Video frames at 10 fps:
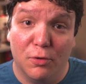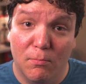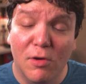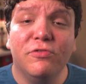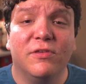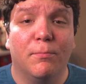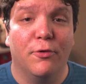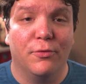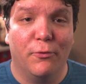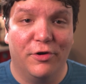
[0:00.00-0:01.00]
Your most
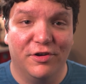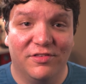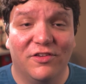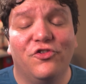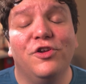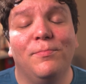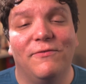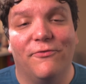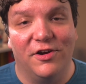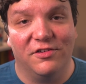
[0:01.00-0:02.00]
important words should
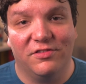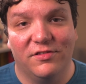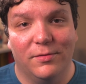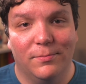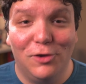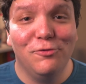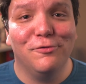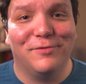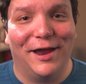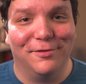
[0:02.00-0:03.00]
be first.
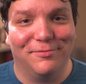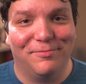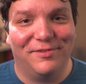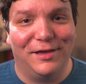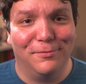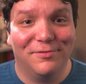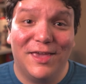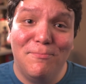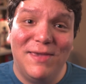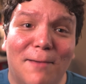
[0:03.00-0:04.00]
YouTube titles themselves
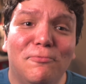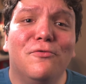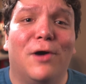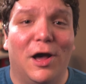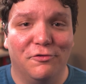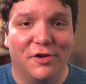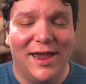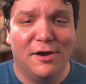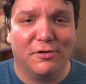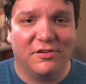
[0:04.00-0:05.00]
can be up to one hundred
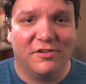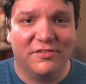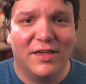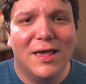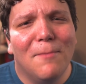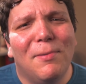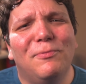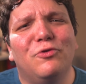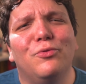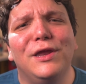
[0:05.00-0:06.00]
characters,
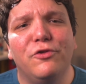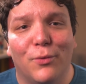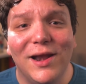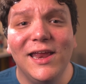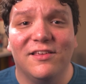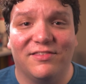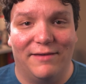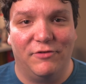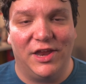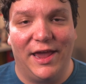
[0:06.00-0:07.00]
but between twenty to
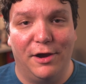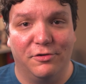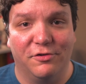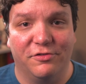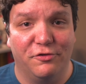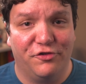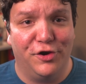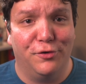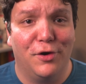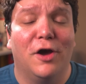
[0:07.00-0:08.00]
seventy characters are
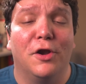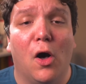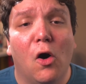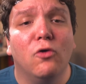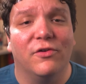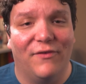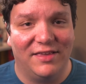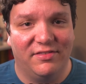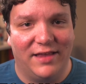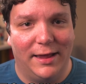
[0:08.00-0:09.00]
shown on all
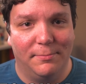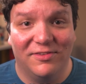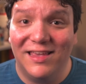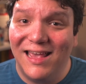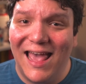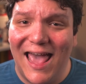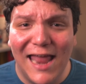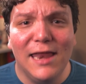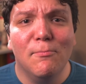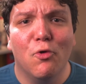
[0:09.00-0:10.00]
device types.
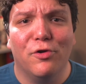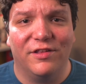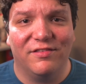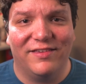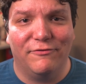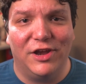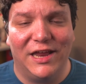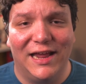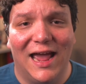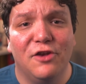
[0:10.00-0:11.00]
Any more than
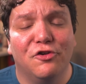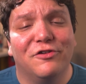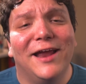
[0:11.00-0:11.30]
seventy, and your